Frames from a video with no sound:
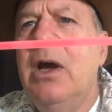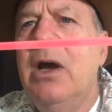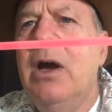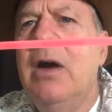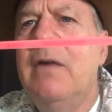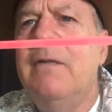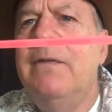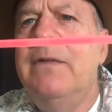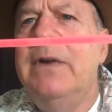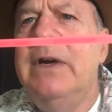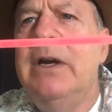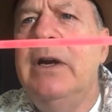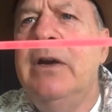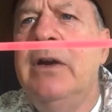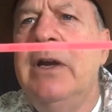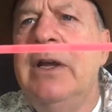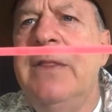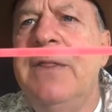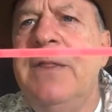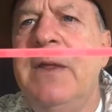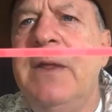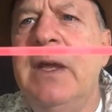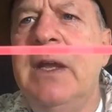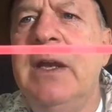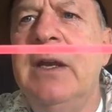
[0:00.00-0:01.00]
a very
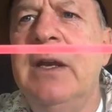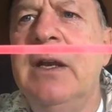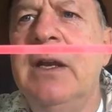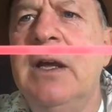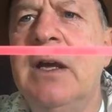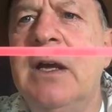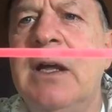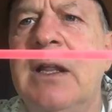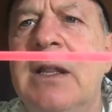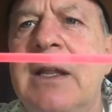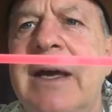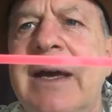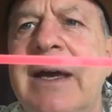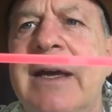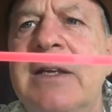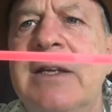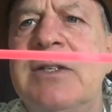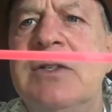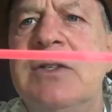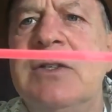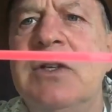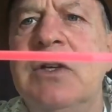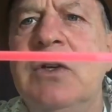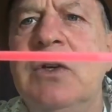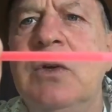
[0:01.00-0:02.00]
thin
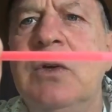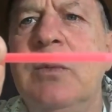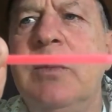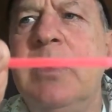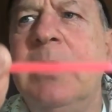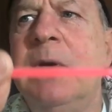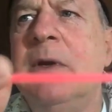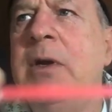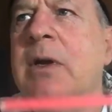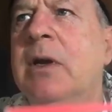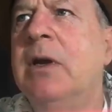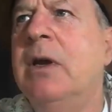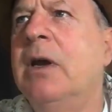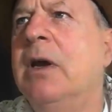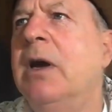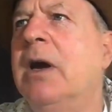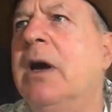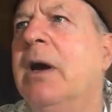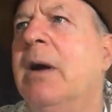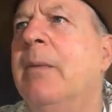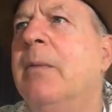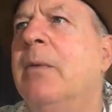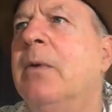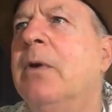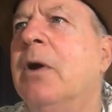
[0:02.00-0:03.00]
glass tube.
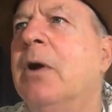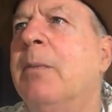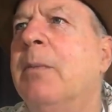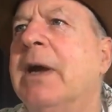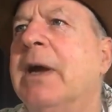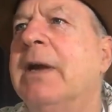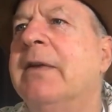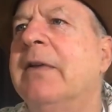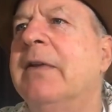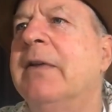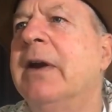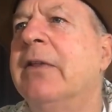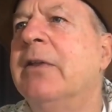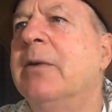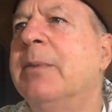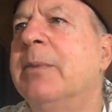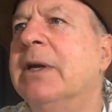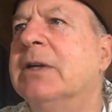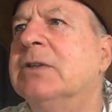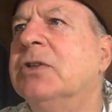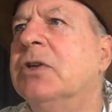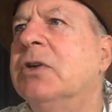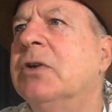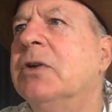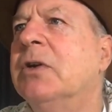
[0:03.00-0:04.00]
We'll go back to that other
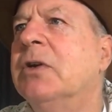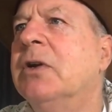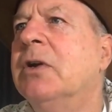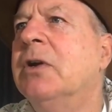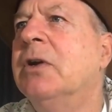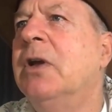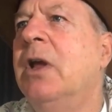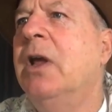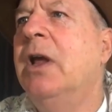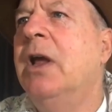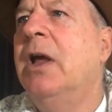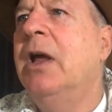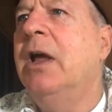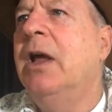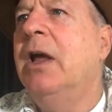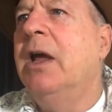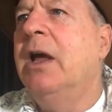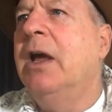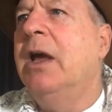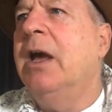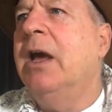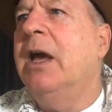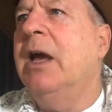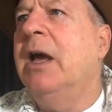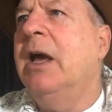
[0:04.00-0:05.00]
picture.
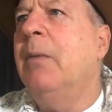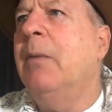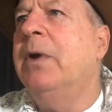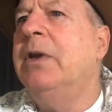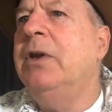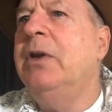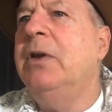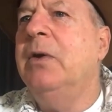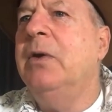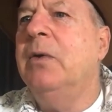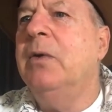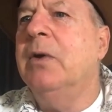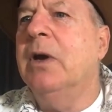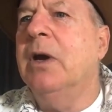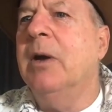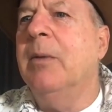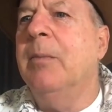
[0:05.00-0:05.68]
And when you,